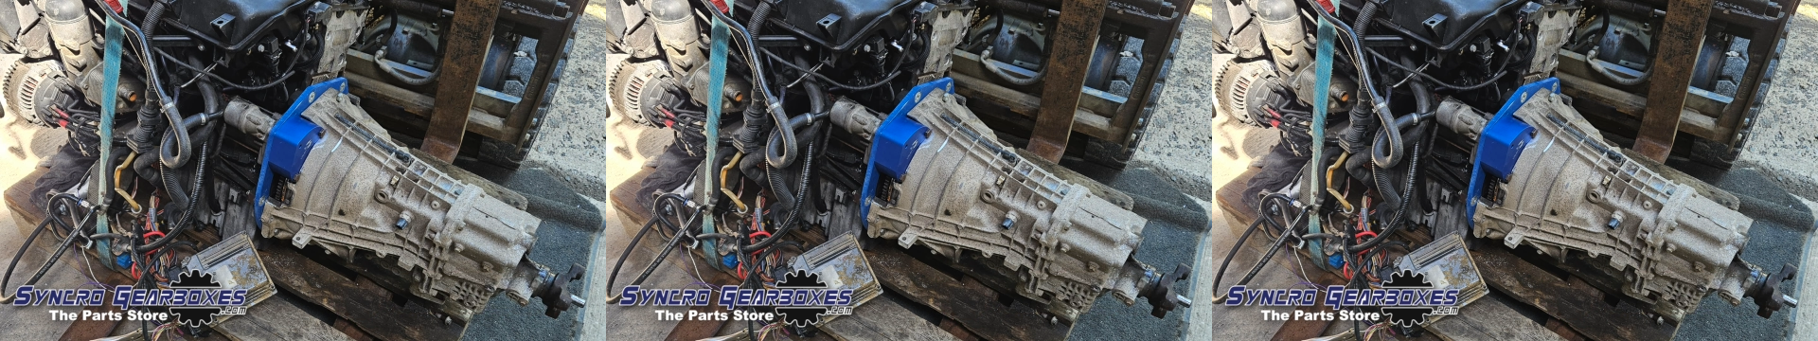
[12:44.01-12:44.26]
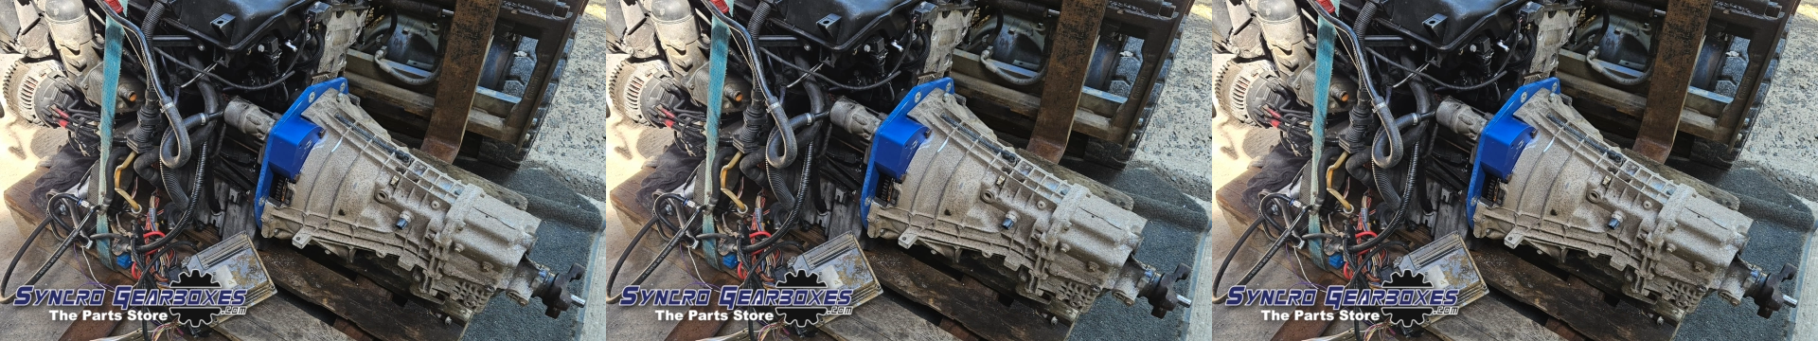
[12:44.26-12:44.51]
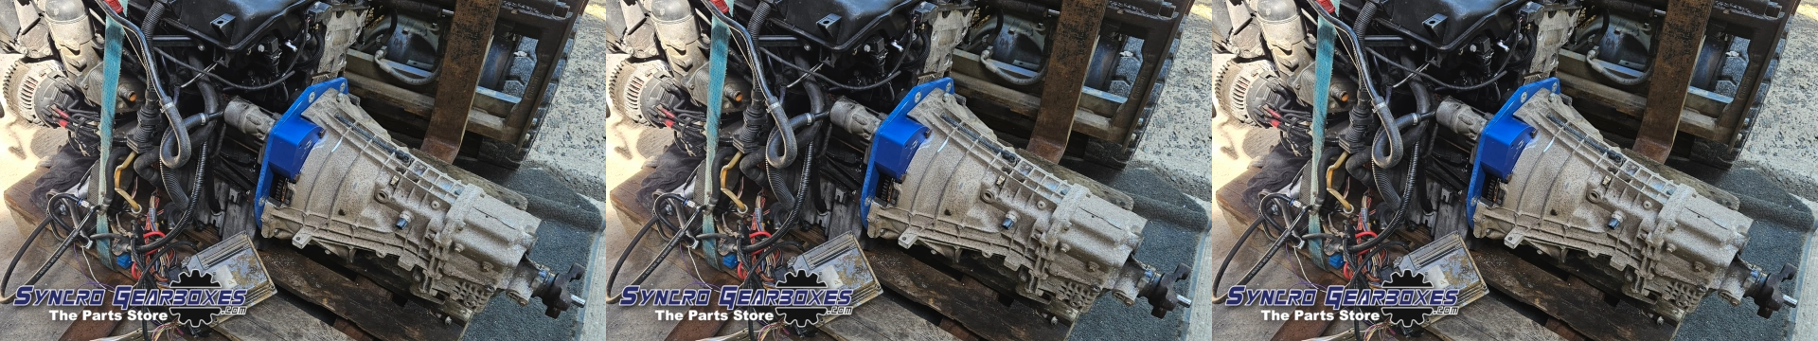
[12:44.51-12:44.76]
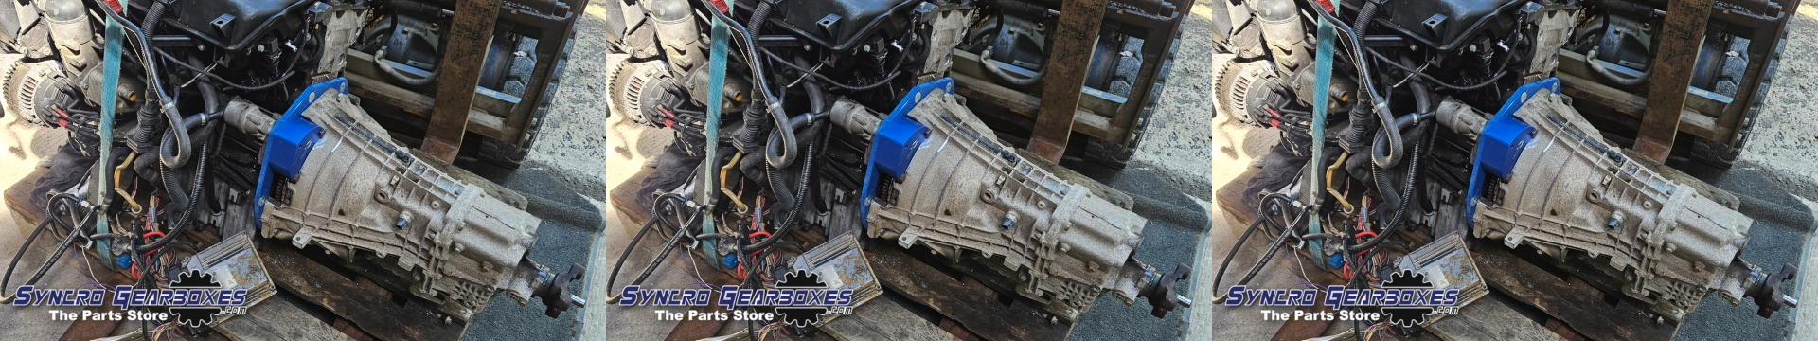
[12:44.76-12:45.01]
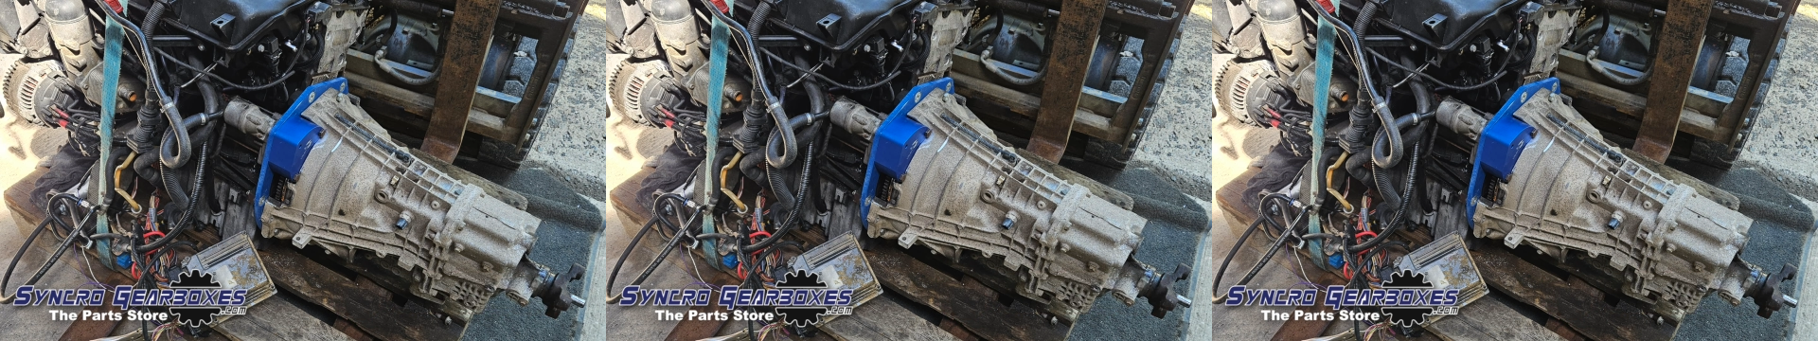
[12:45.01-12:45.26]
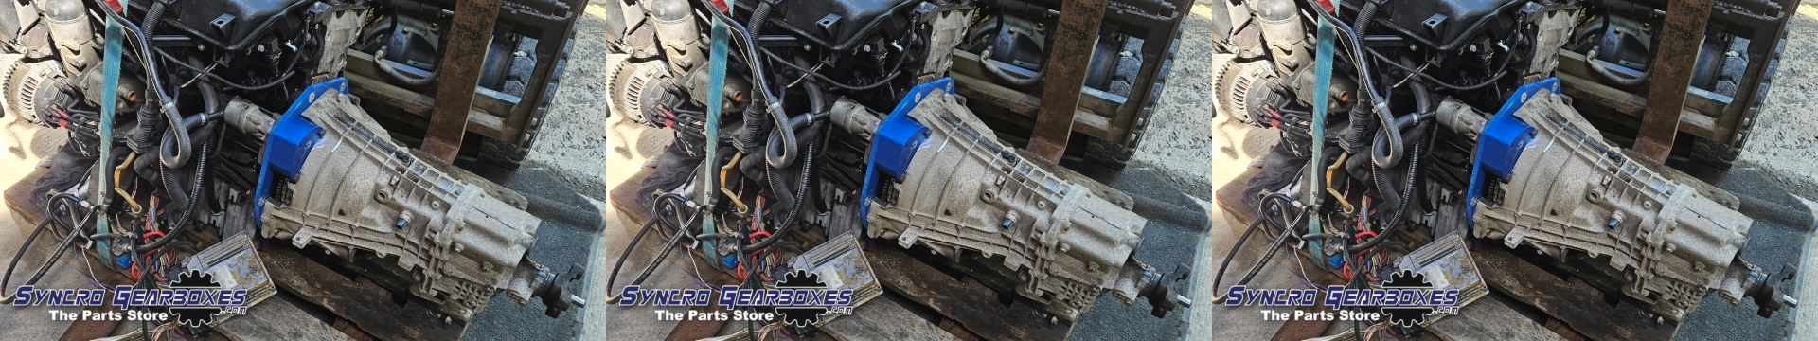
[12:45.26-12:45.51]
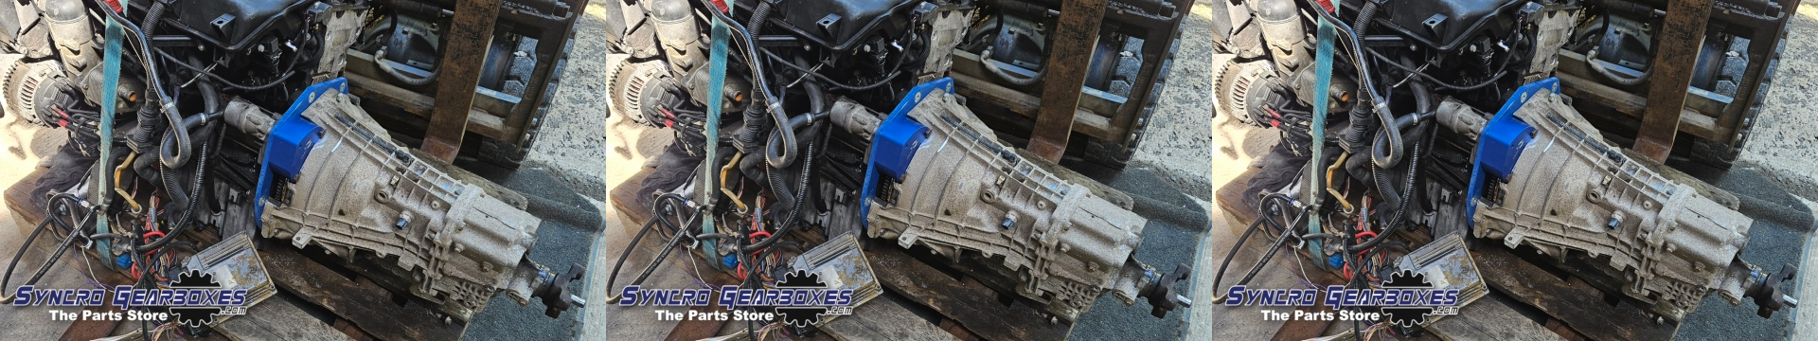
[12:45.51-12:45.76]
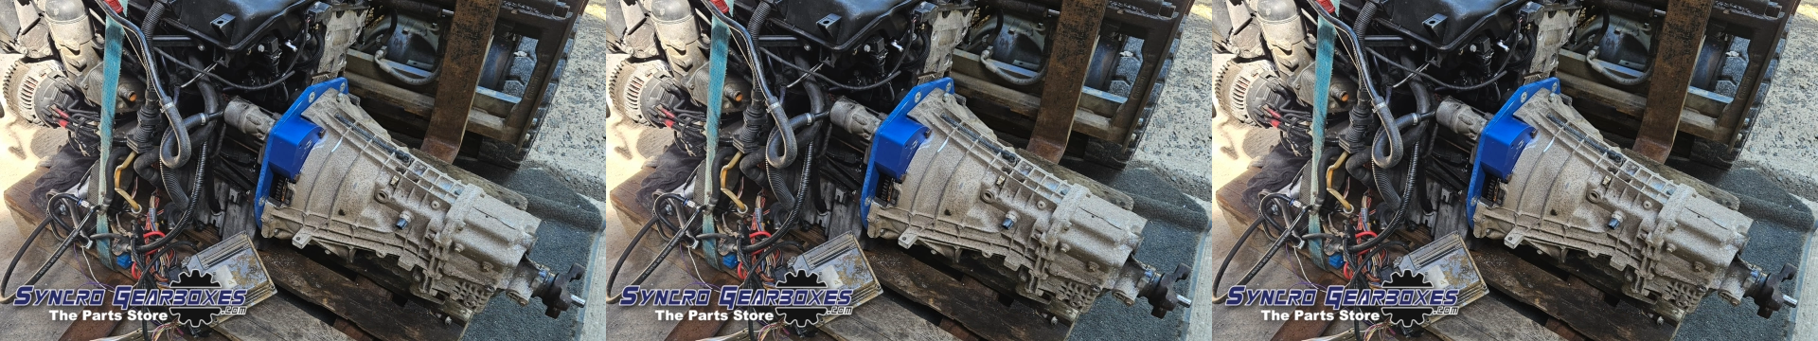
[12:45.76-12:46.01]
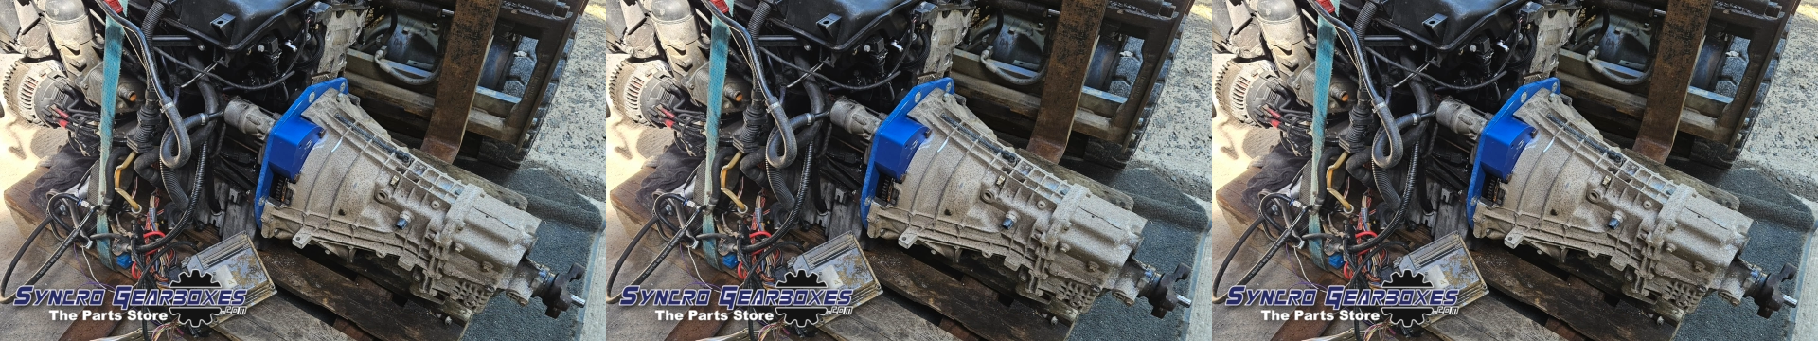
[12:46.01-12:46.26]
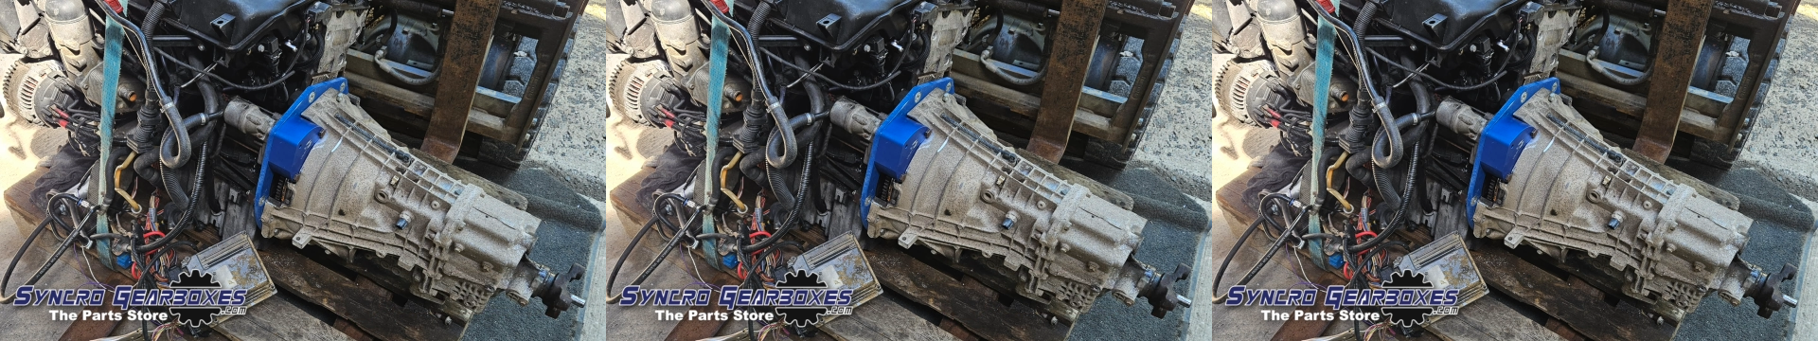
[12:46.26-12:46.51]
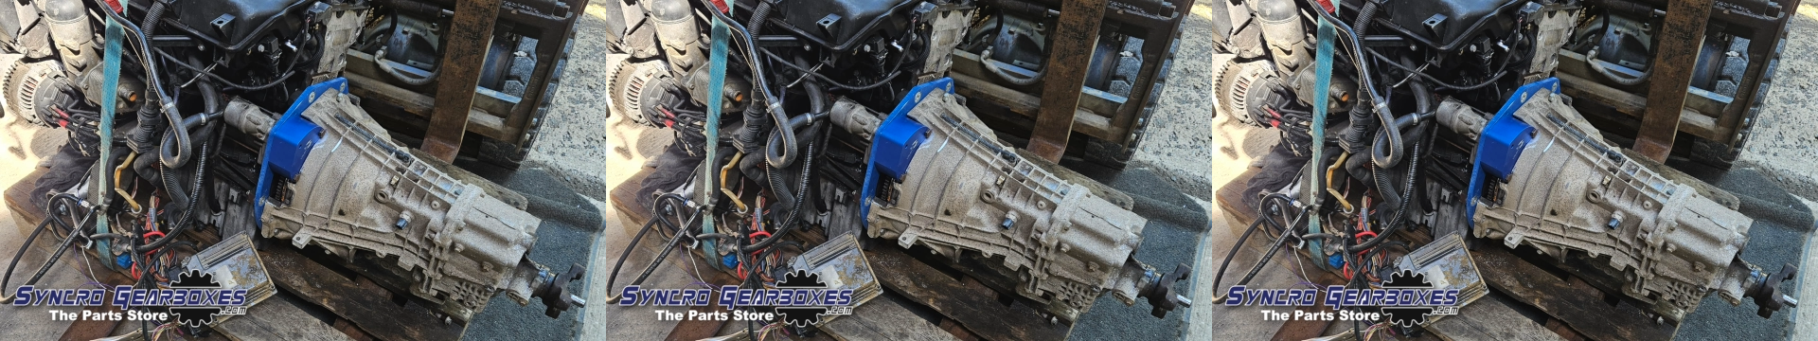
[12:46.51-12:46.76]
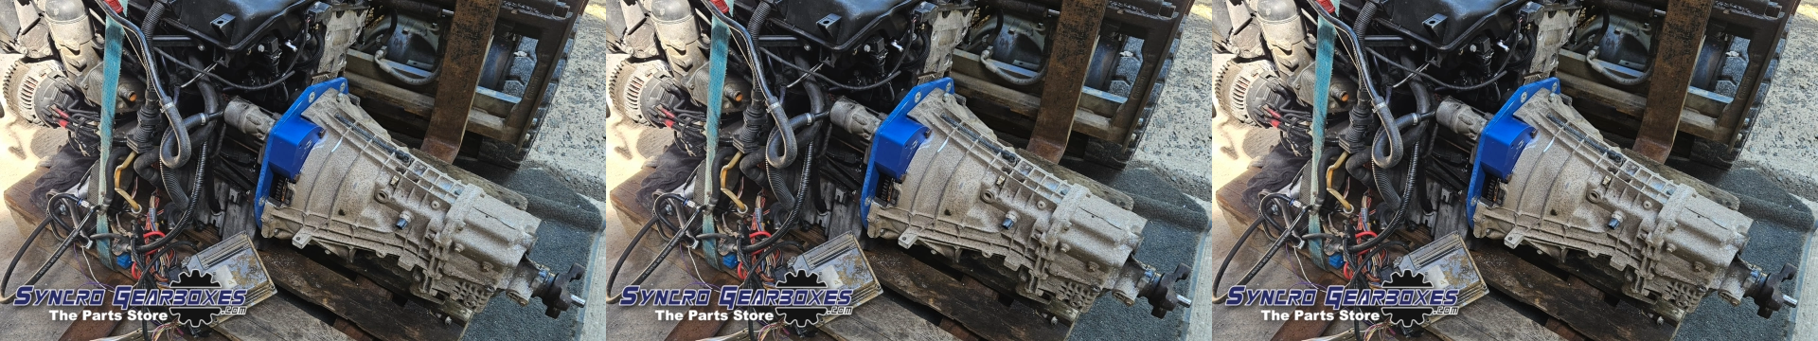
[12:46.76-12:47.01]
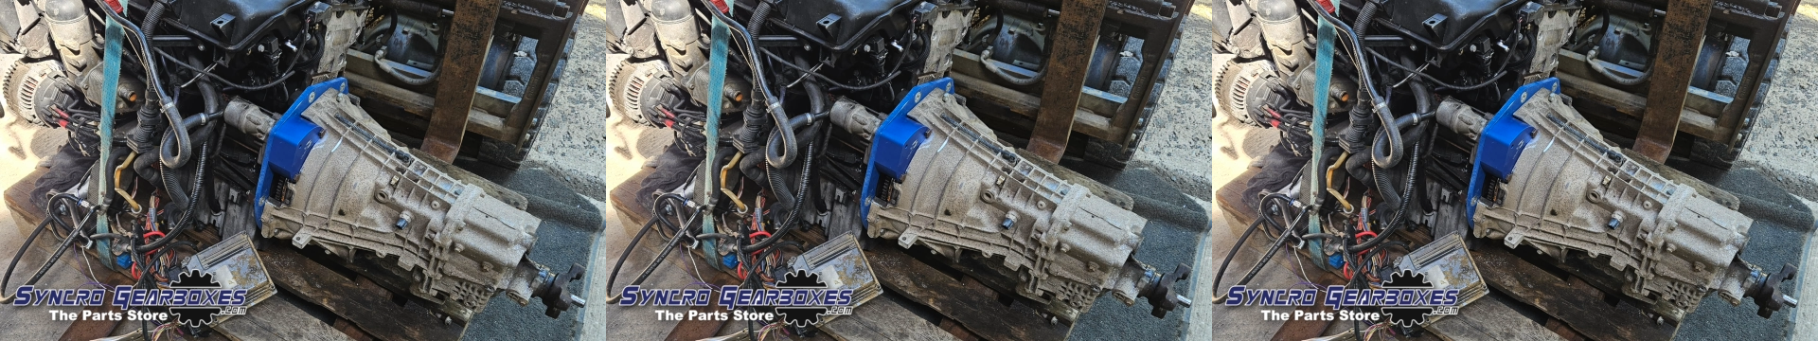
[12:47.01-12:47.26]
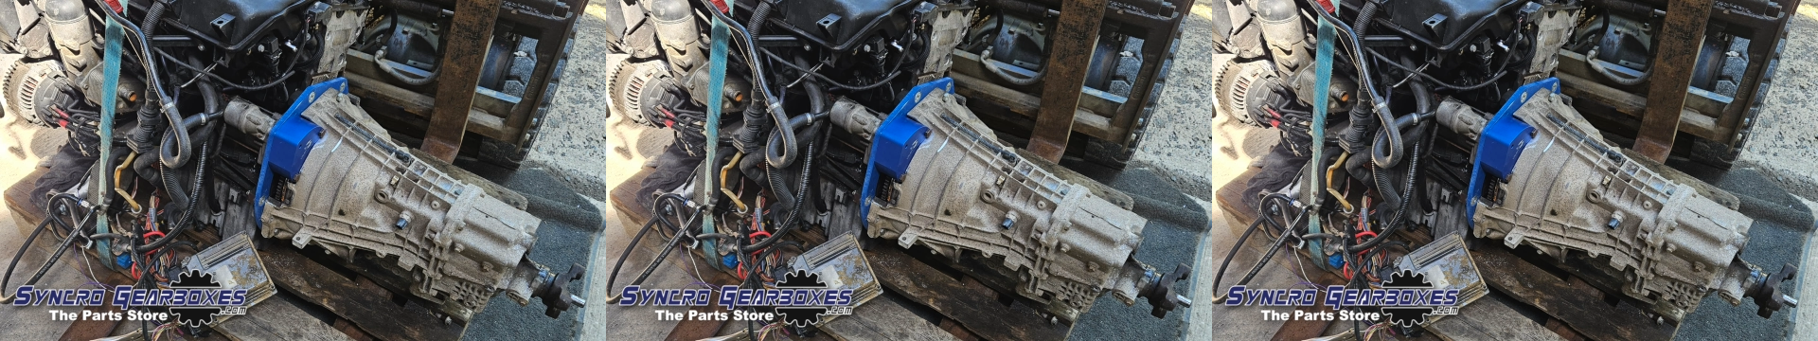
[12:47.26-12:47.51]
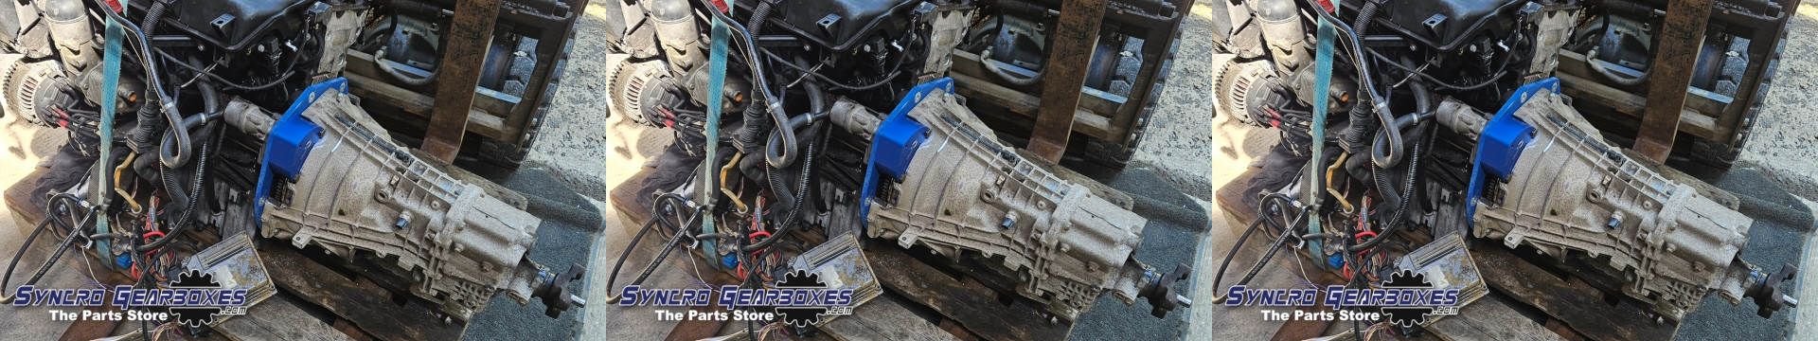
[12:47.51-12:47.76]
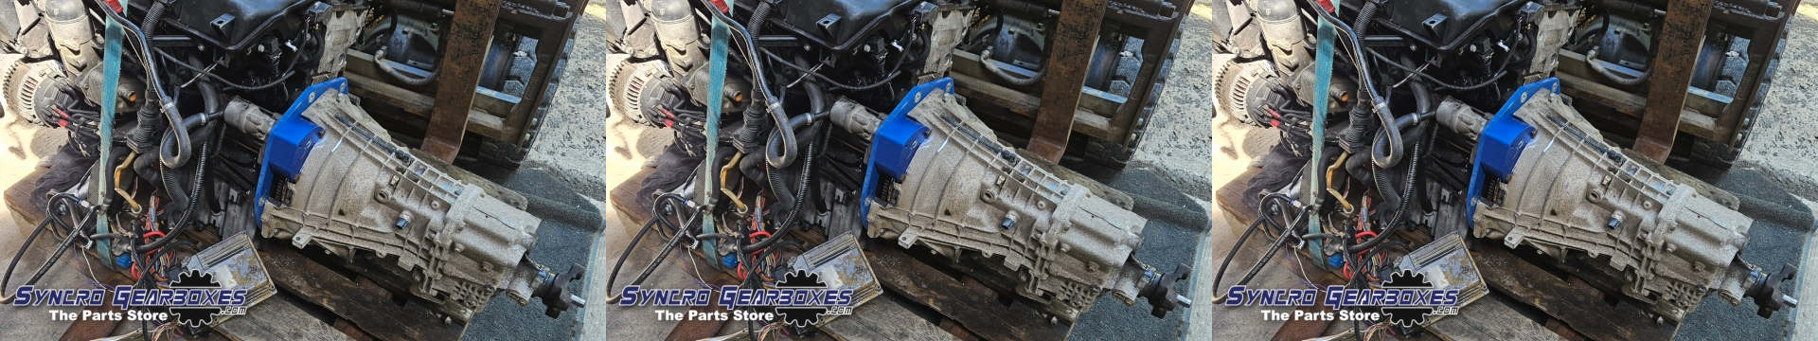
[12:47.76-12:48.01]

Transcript: [unreadable: no face in view]